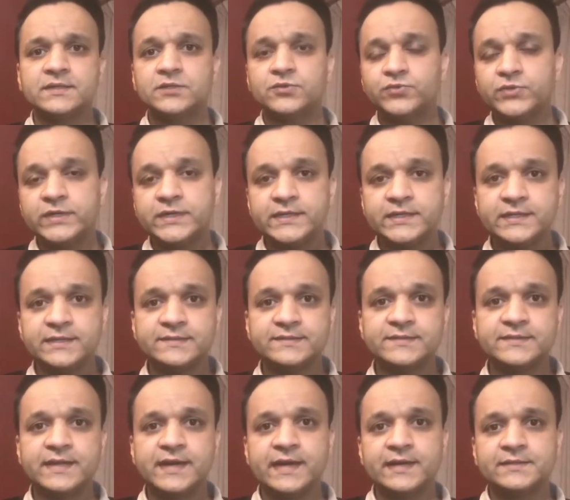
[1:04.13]
query
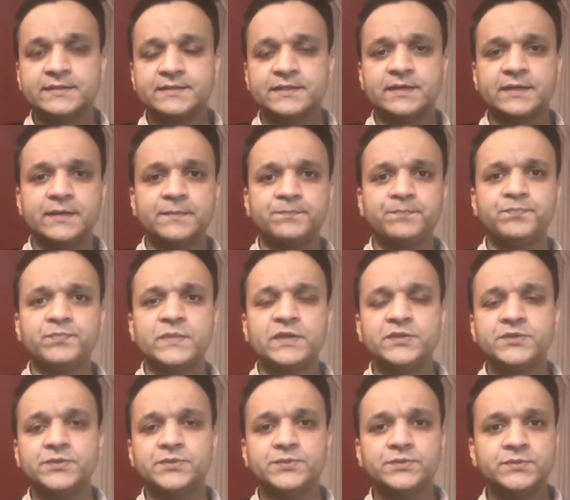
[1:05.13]
is that
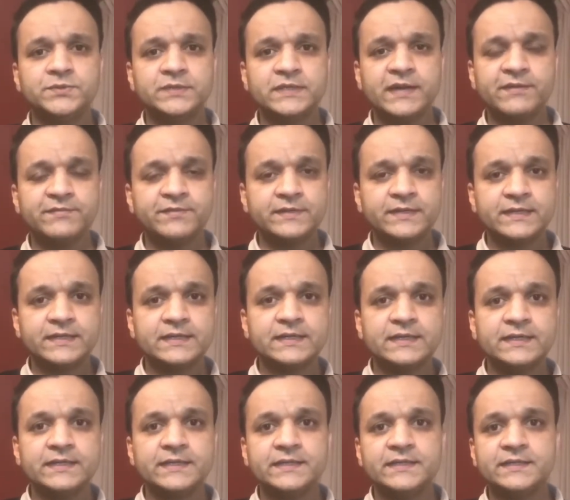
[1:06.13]
you
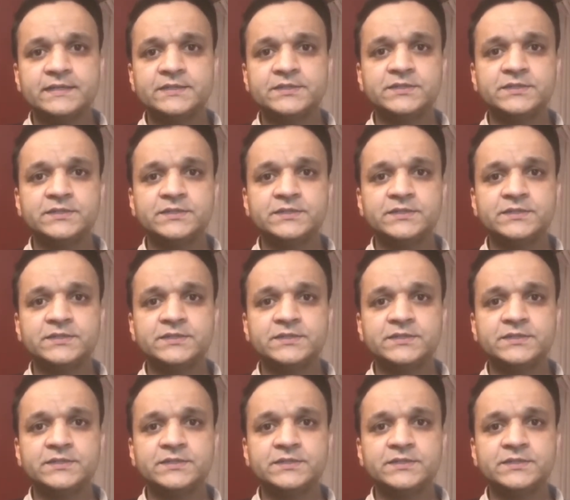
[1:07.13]
definitely,